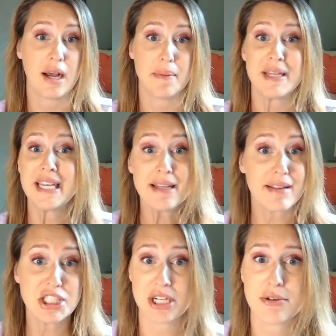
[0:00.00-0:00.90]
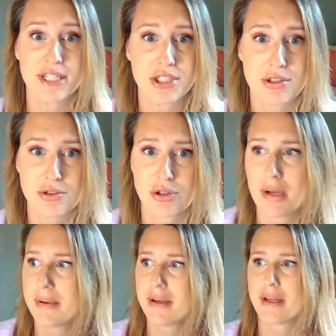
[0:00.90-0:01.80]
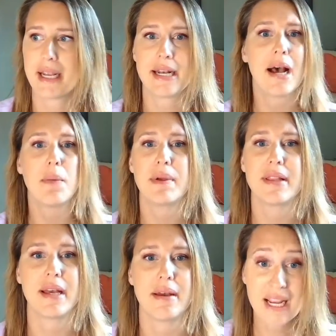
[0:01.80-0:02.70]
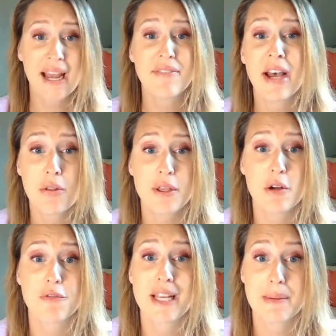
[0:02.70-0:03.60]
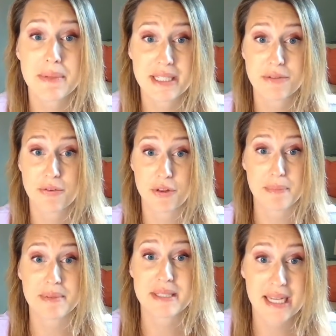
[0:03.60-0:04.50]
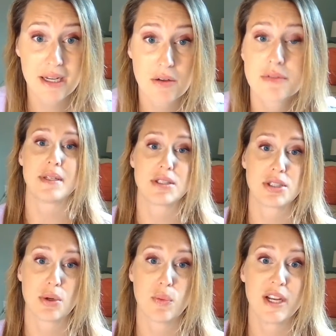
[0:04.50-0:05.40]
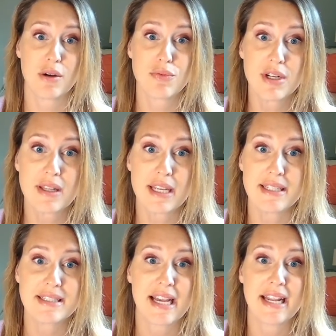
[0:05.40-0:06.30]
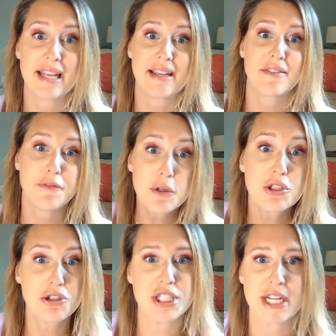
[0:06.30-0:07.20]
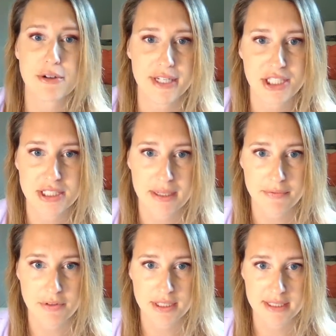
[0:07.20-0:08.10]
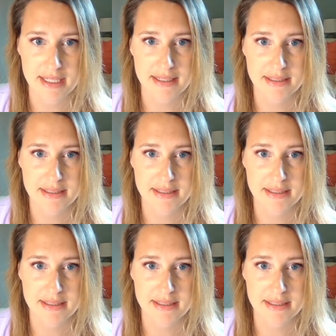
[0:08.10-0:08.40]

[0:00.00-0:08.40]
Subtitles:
healing generational trauma and helping them have healthier families for themselves. So we are really setting future generations up for success.